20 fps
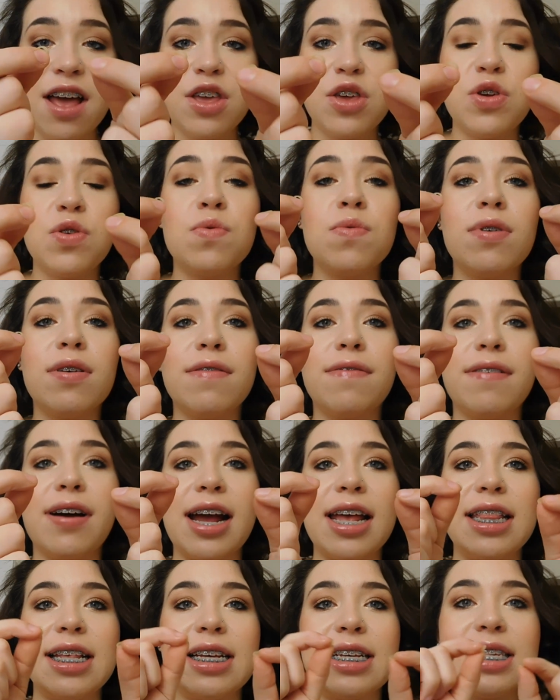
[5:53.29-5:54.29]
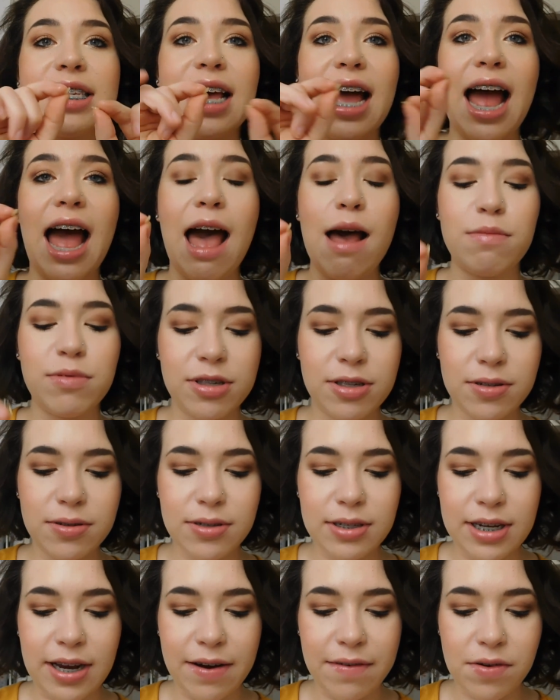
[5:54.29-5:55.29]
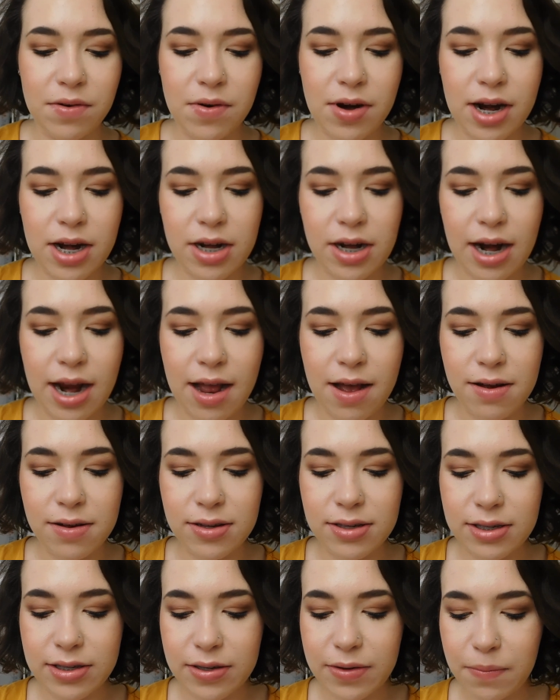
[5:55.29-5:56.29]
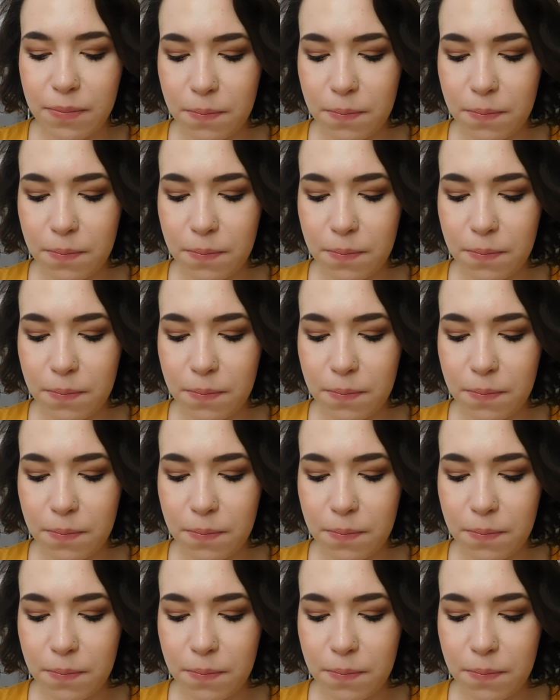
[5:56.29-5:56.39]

You will find these absolutely everywhere in your house.